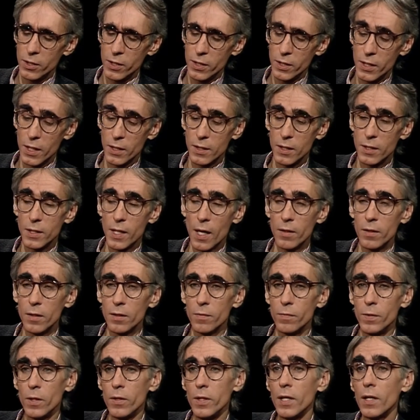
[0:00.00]
she says, "The Sound
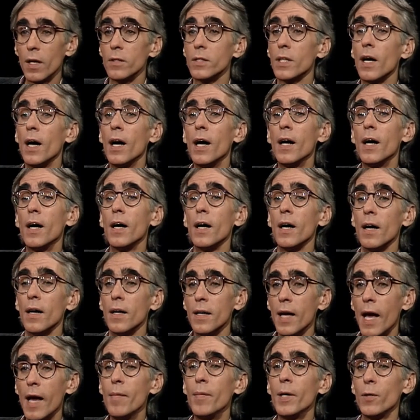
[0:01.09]
and the Fury." And he goes,
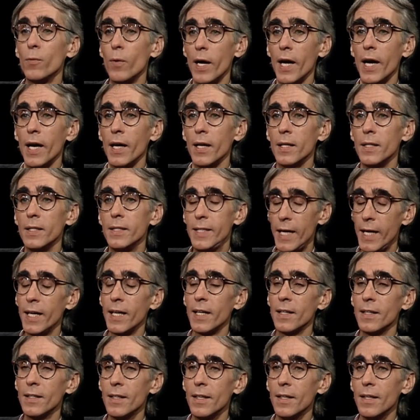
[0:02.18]
"Ah, Hemingway."
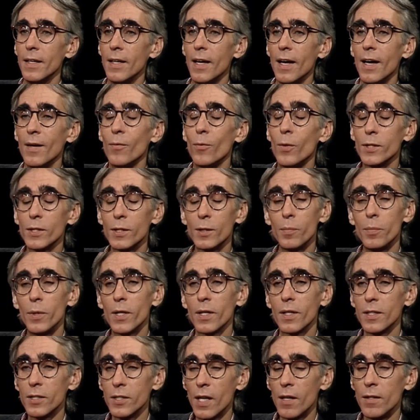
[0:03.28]
Ding. "What's the
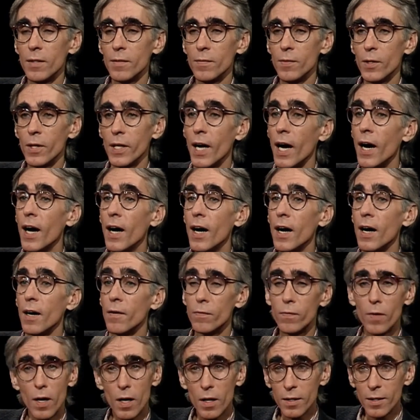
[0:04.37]
book?" "The Sound and the Fury." "Ah,
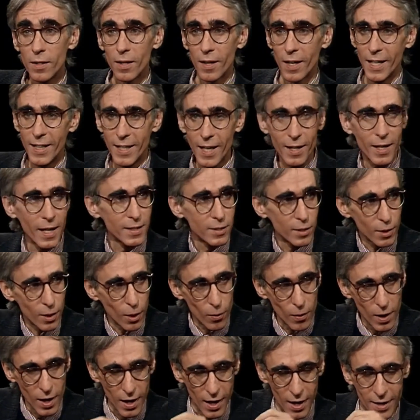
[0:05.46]
Faulkner." And they get to
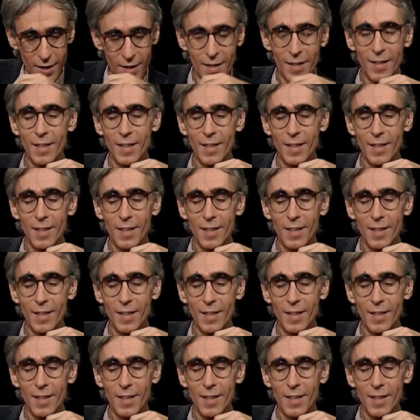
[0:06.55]
go on.